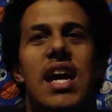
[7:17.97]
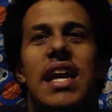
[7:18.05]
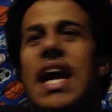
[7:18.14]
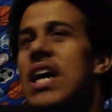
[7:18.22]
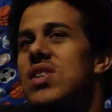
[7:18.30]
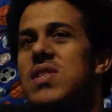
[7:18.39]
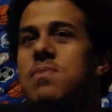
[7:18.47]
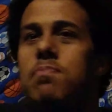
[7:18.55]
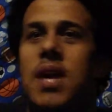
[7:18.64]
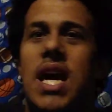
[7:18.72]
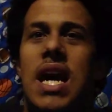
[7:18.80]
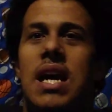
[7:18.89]
and now
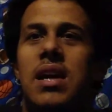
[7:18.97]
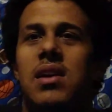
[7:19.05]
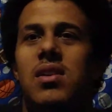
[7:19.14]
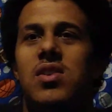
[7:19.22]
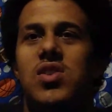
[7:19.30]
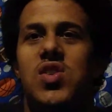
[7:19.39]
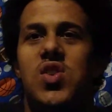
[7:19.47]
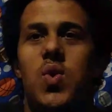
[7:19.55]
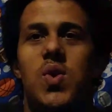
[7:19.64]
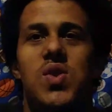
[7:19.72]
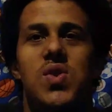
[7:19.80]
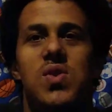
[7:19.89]
speaking to
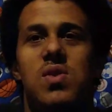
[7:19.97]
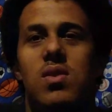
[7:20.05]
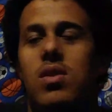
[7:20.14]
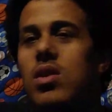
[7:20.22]
his